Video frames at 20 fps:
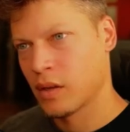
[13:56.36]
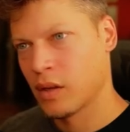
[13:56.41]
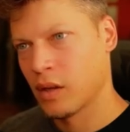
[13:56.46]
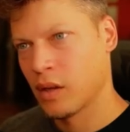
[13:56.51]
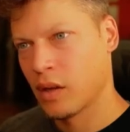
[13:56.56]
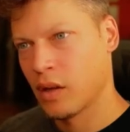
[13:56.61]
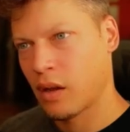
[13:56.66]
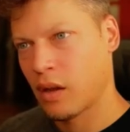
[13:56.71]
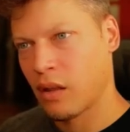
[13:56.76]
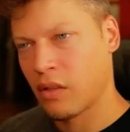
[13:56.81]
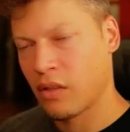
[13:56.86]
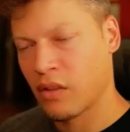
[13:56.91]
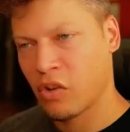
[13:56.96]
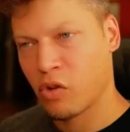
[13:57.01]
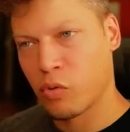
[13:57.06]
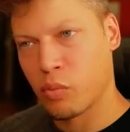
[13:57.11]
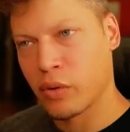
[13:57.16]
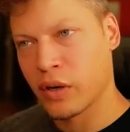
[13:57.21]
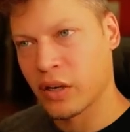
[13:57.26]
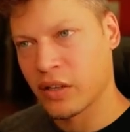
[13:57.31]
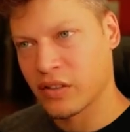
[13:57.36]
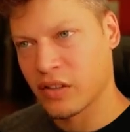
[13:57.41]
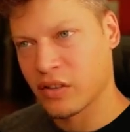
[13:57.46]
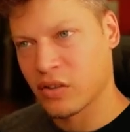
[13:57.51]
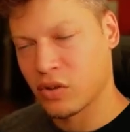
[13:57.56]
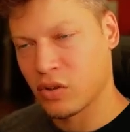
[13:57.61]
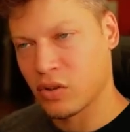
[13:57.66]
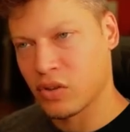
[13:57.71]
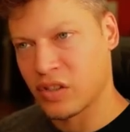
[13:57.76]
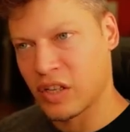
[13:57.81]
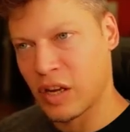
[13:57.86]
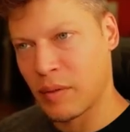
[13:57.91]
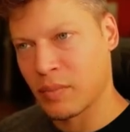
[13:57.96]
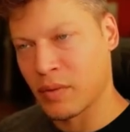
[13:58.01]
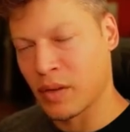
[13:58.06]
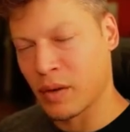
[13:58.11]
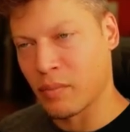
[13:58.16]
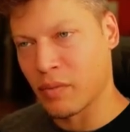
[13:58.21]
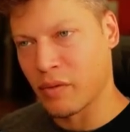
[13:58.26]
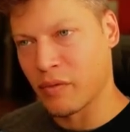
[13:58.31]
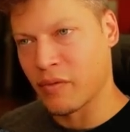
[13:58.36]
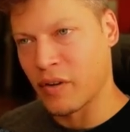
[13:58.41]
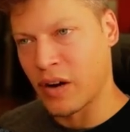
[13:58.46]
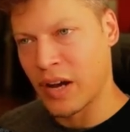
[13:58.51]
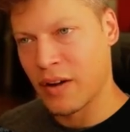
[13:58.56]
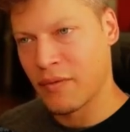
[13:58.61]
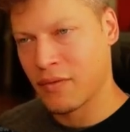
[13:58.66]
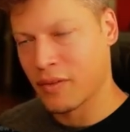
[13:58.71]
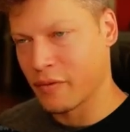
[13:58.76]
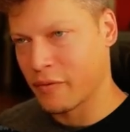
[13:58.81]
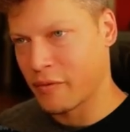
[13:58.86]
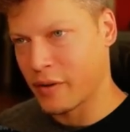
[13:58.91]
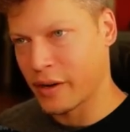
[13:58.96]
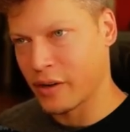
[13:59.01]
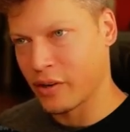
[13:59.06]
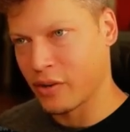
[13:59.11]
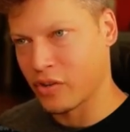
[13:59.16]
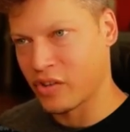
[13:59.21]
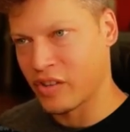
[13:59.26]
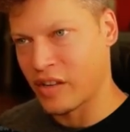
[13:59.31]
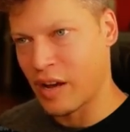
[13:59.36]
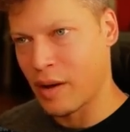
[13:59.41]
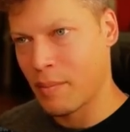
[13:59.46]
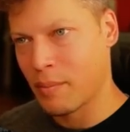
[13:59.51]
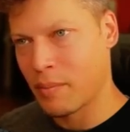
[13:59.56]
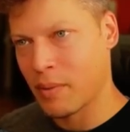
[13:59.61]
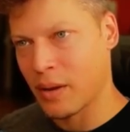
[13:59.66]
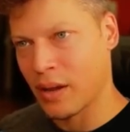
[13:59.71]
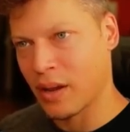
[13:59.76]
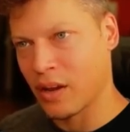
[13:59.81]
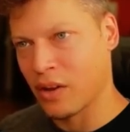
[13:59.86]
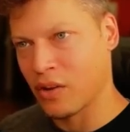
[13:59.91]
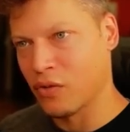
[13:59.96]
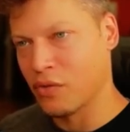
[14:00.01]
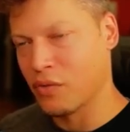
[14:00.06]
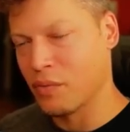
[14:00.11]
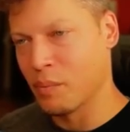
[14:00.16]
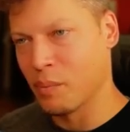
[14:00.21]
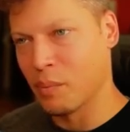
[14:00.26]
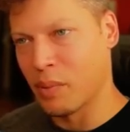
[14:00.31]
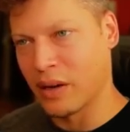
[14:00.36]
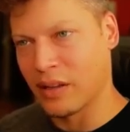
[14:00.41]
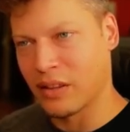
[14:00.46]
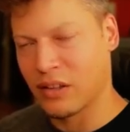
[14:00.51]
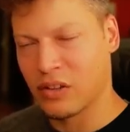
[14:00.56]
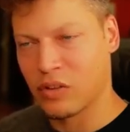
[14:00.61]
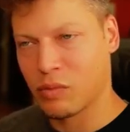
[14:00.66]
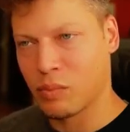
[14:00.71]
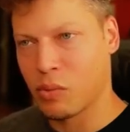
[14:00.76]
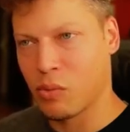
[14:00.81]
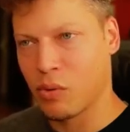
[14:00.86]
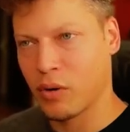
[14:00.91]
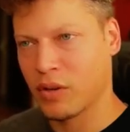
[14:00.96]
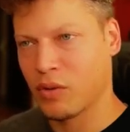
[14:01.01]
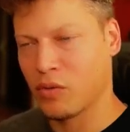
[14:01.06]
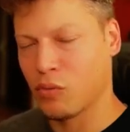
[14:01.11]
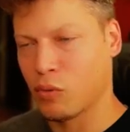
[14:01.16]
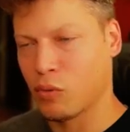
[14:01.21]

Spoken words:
And this brings us to step number 5, the final step. And by this point, we